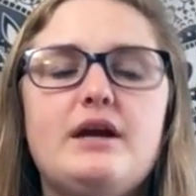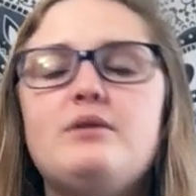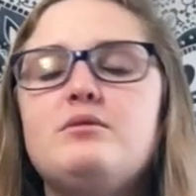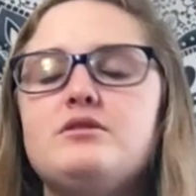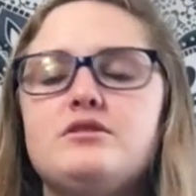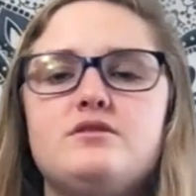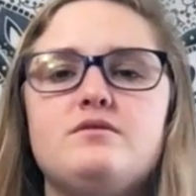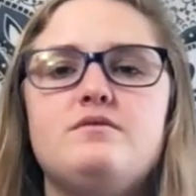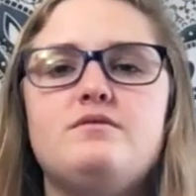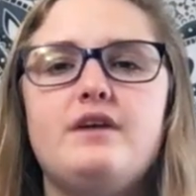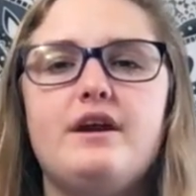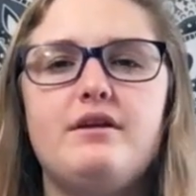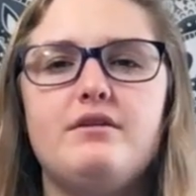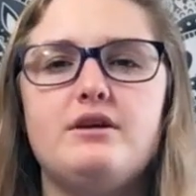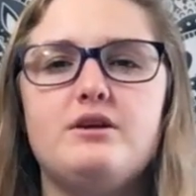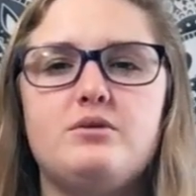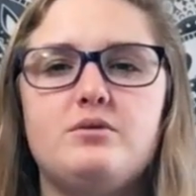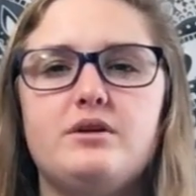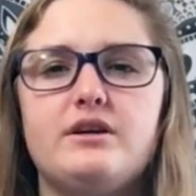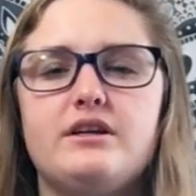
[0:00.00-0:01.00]
It was
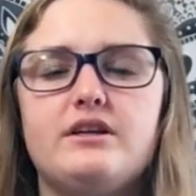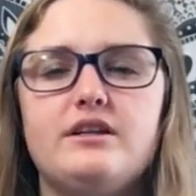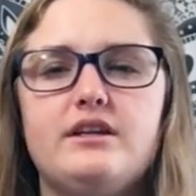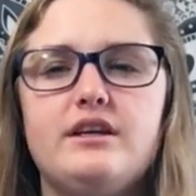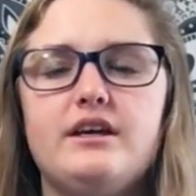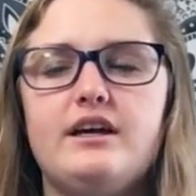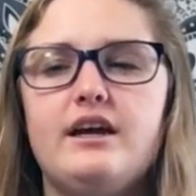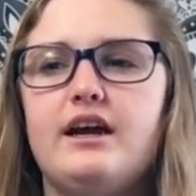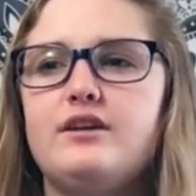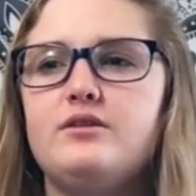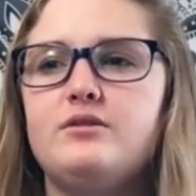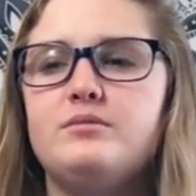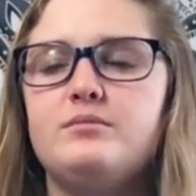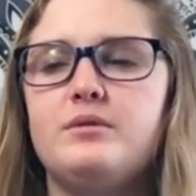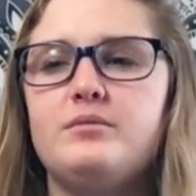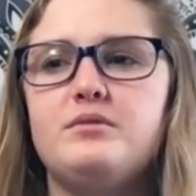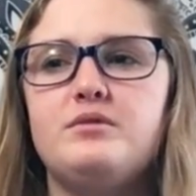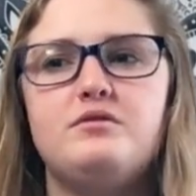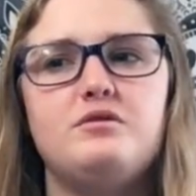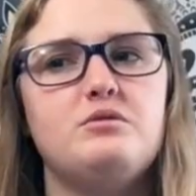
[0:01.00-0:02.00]
very quickly. I don't
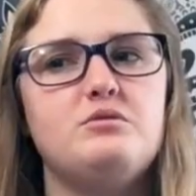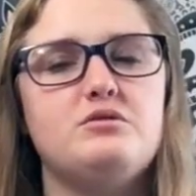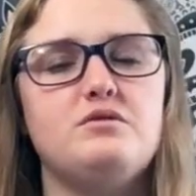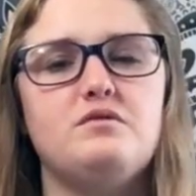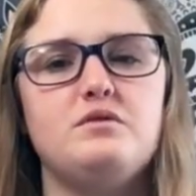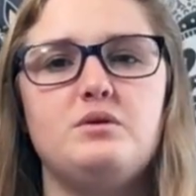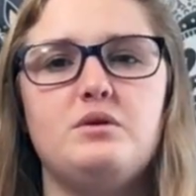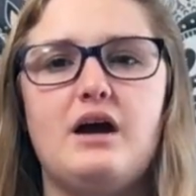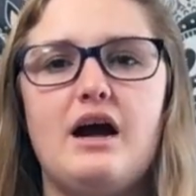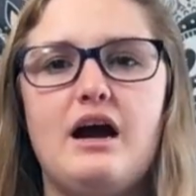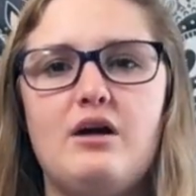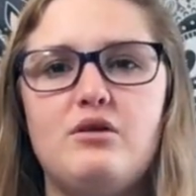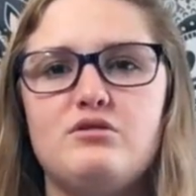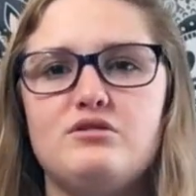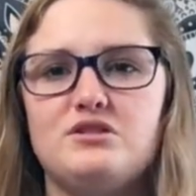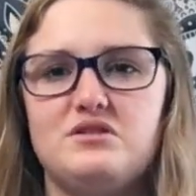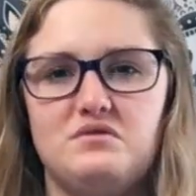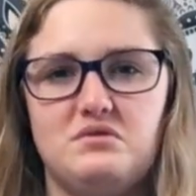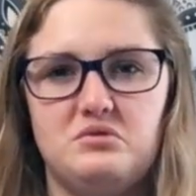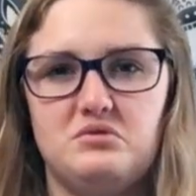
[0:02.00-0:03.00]
remember if it was a few
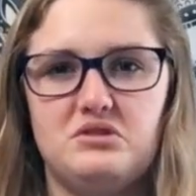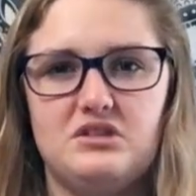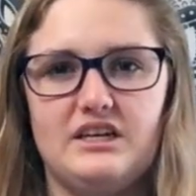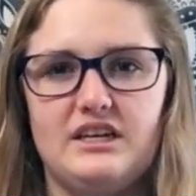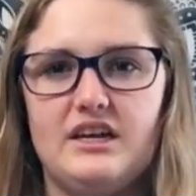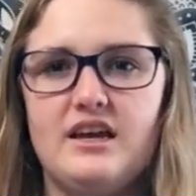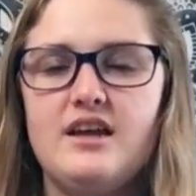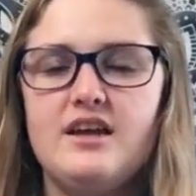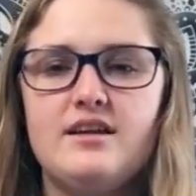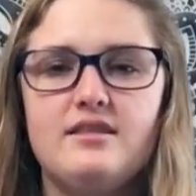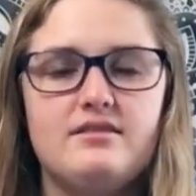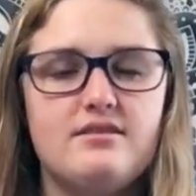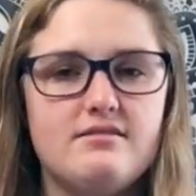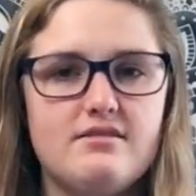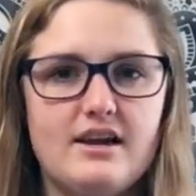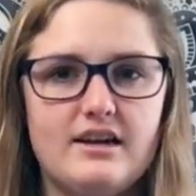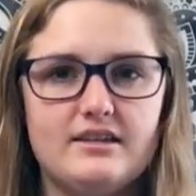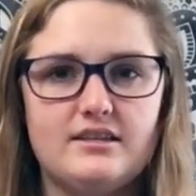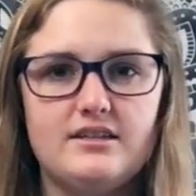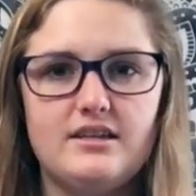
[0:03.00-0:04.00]
hours, if it was like the
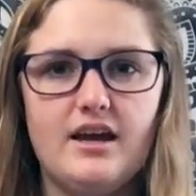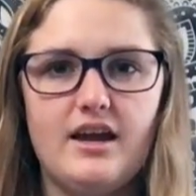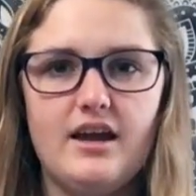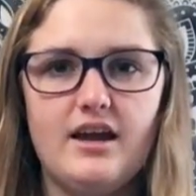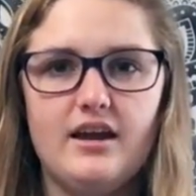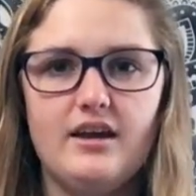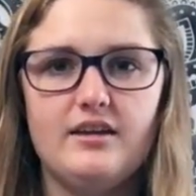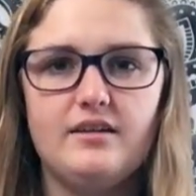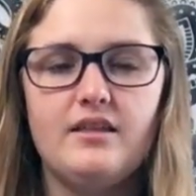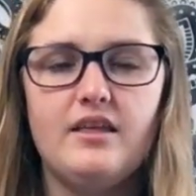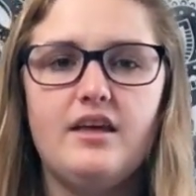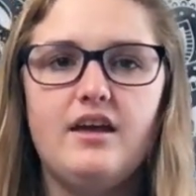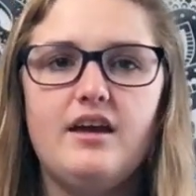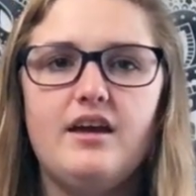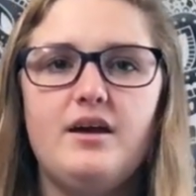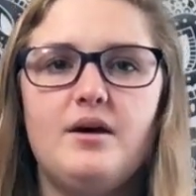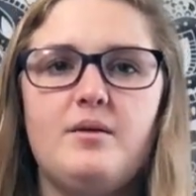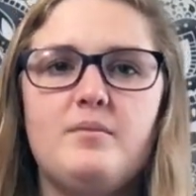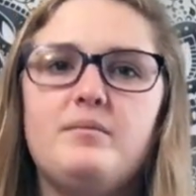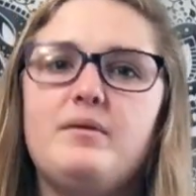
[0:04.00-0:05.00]
next day,
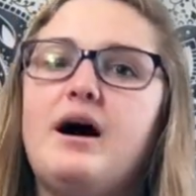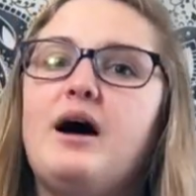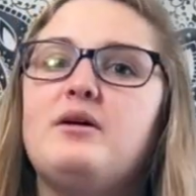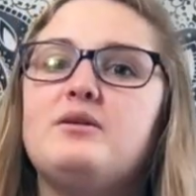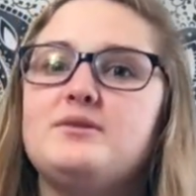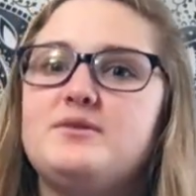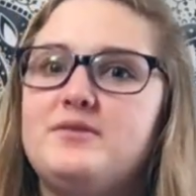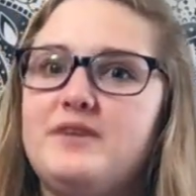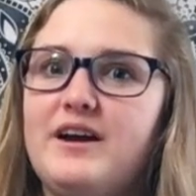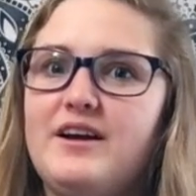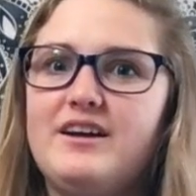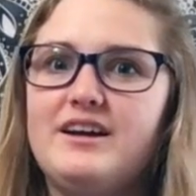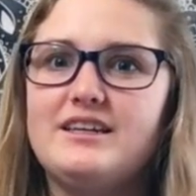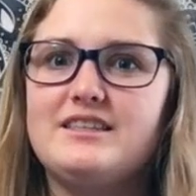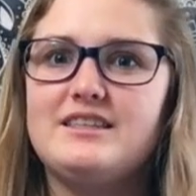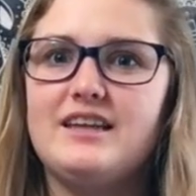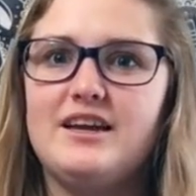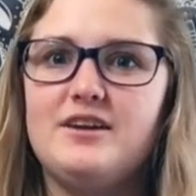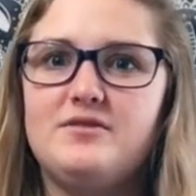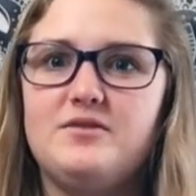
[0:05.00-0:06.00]
but I was very
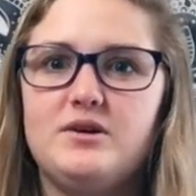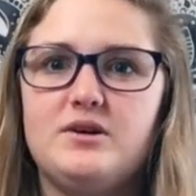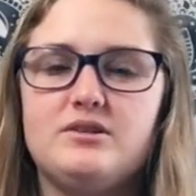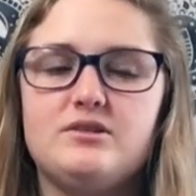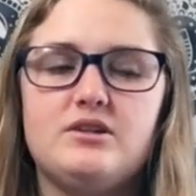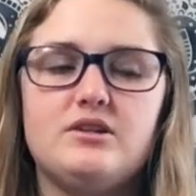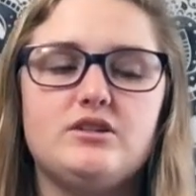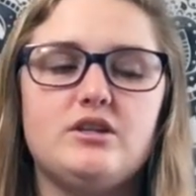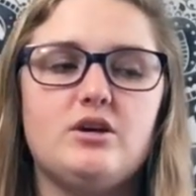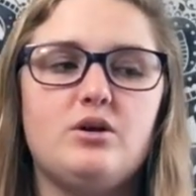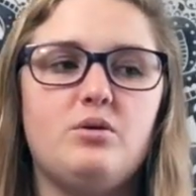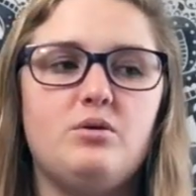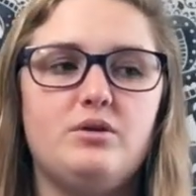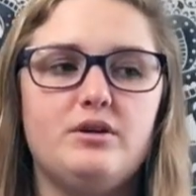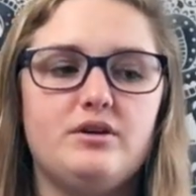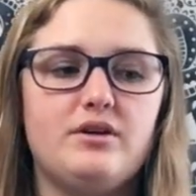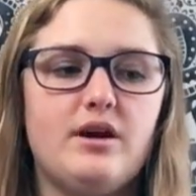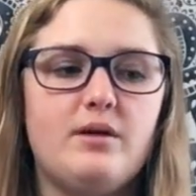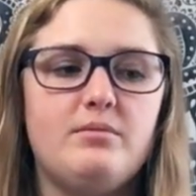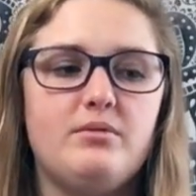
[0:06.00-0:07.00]
excited for it because I was like,
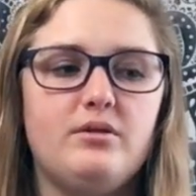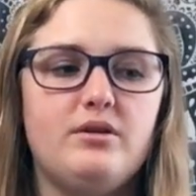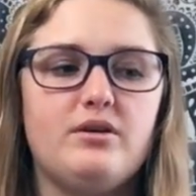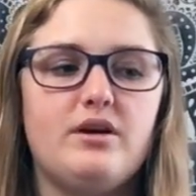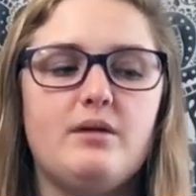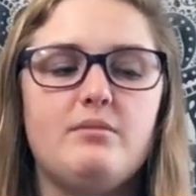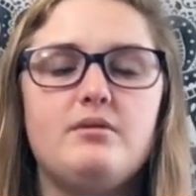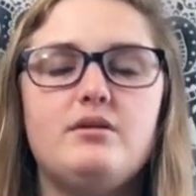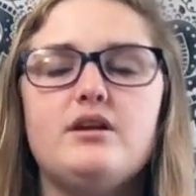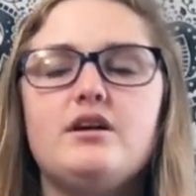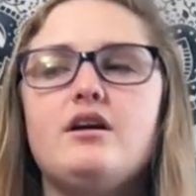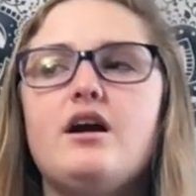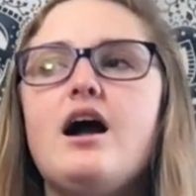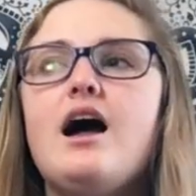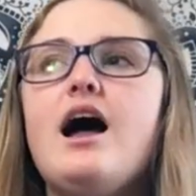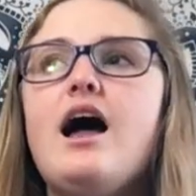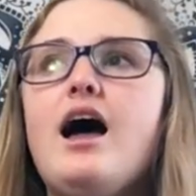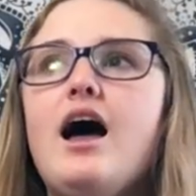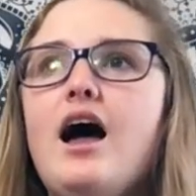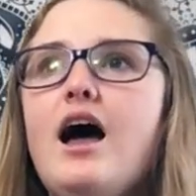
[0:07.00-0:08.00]
holy crap, holy crap, holy
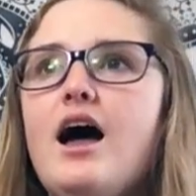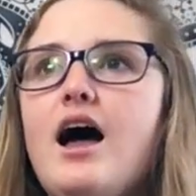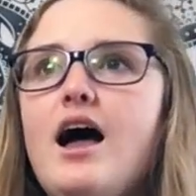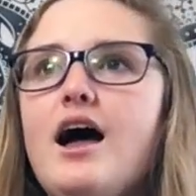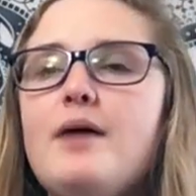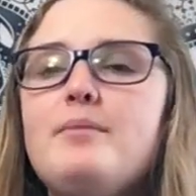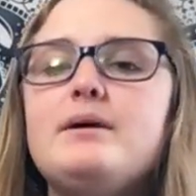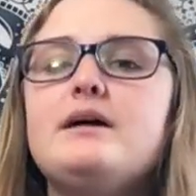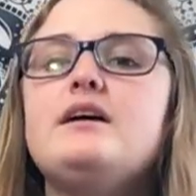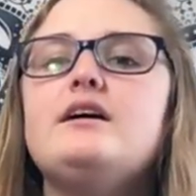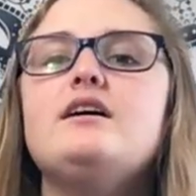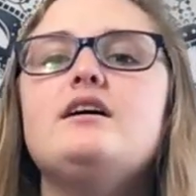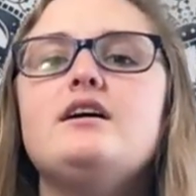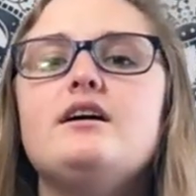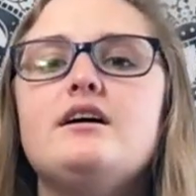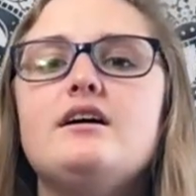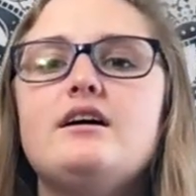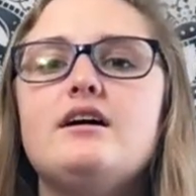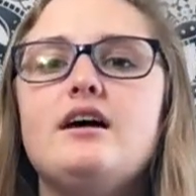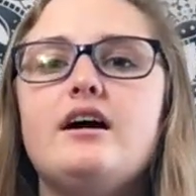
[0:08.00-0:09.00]
crap,
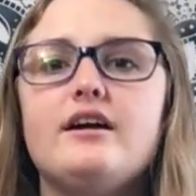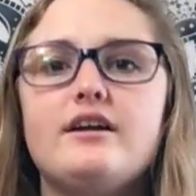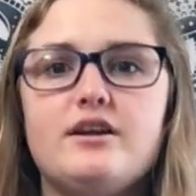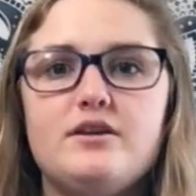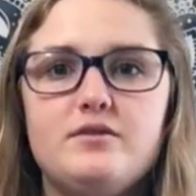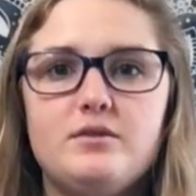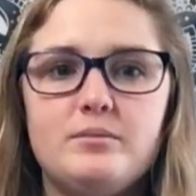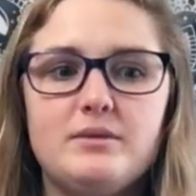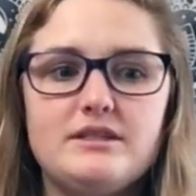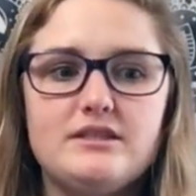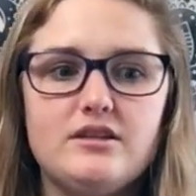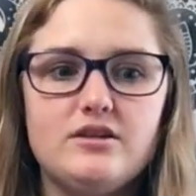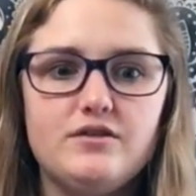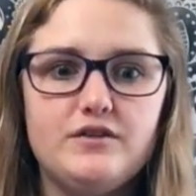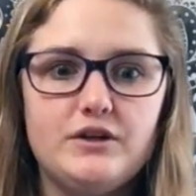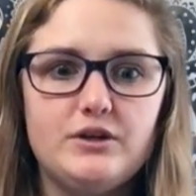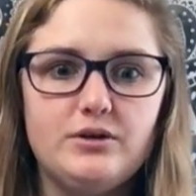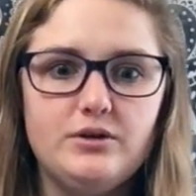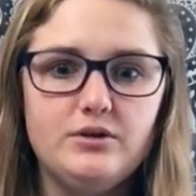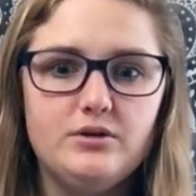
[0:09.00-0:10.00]
I got a phone-based
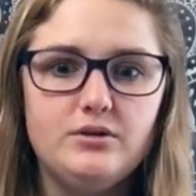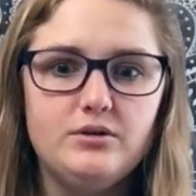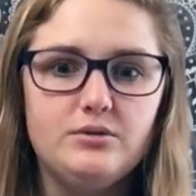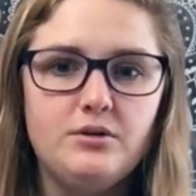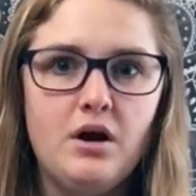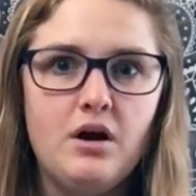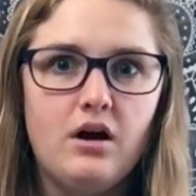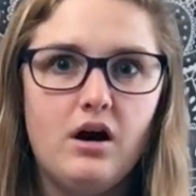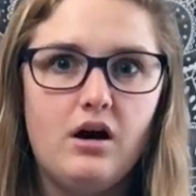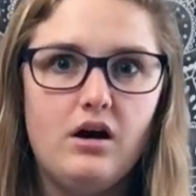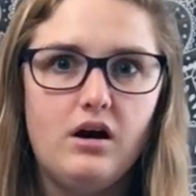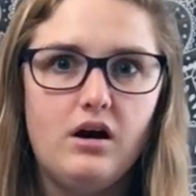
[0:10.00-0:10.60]
interview.